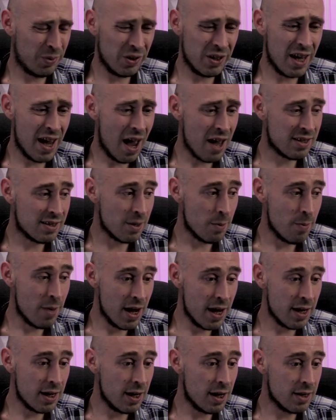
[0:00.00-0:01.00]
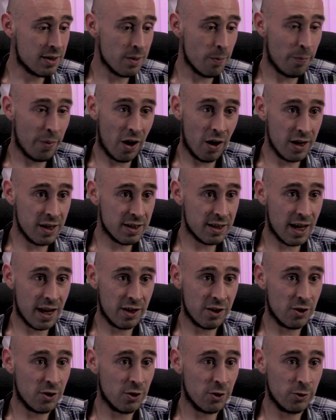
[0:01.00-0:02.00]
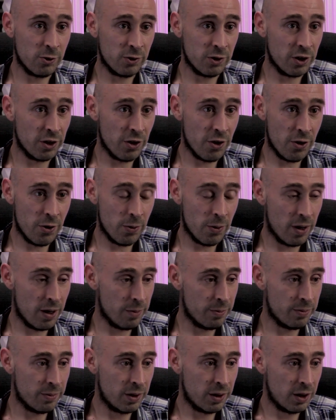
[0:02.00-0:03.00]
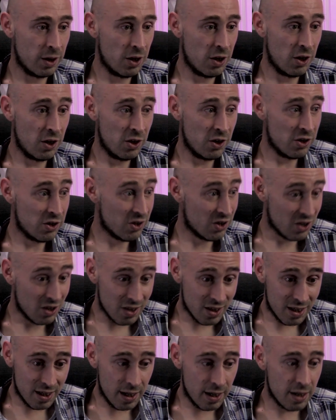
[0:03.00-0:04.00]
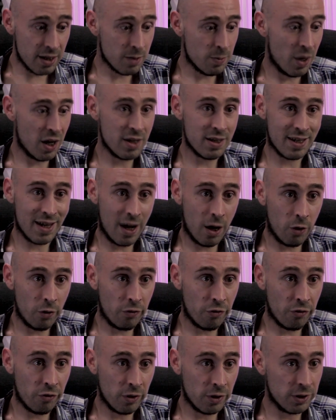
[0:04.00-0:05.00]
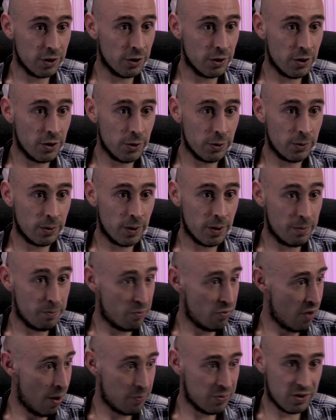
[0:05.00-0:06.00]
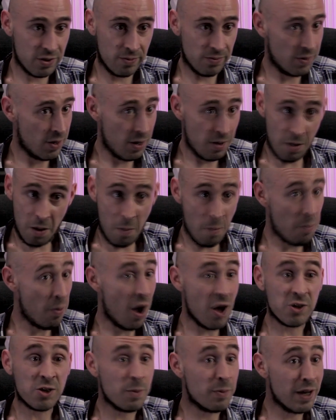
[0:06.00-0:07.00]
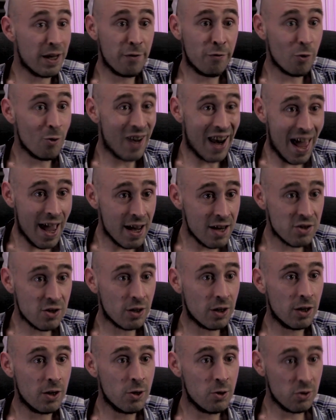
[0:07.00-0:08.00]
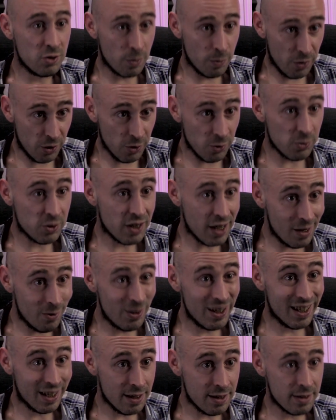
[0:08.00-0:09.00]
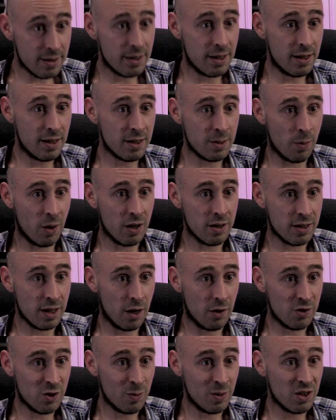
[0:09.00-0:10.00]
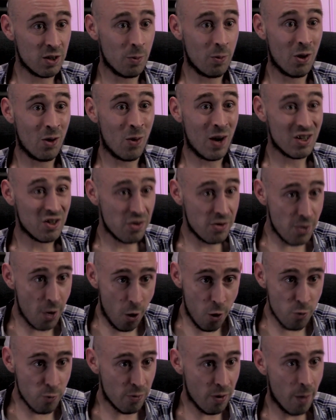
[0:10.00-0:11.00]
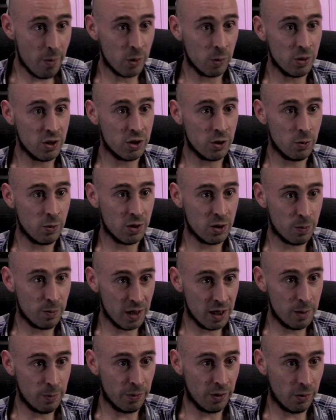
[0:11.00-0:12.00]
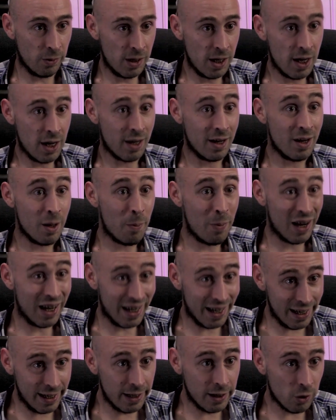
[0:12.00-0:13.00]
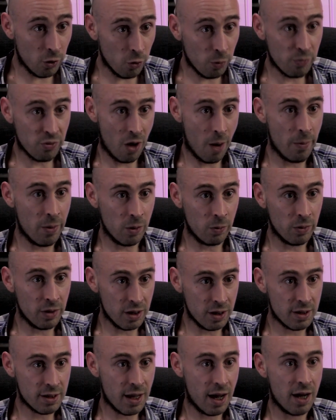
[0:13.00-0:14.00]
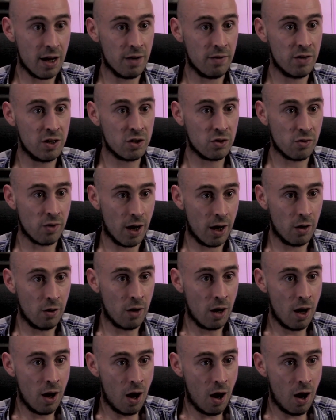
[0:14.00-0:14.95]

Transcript: But yeah, to me as a bystander who, you know, considers myself, you know, perhaps possibly through layers of delusion, but who generally considers myself to be someone who has no problem with Jewish people and a political problem with the state of Israel,